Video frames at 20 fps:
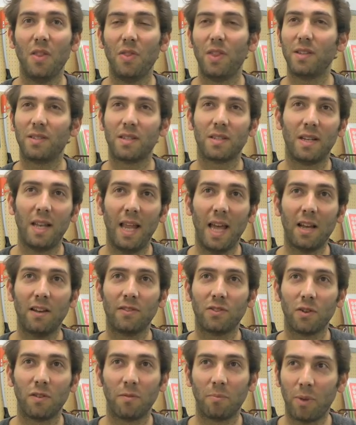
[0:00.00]
there's this lack
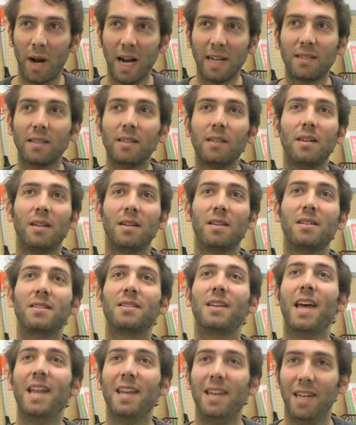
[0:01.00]
of sort of practical
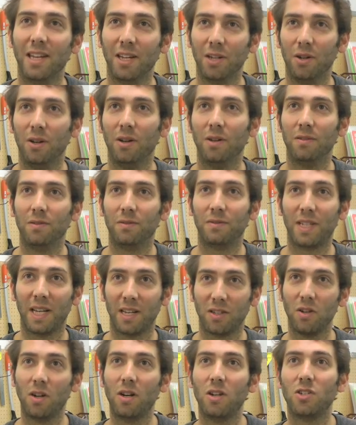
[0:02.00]
understanding of
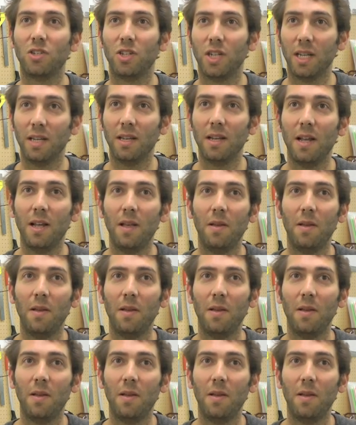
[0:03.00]
technology,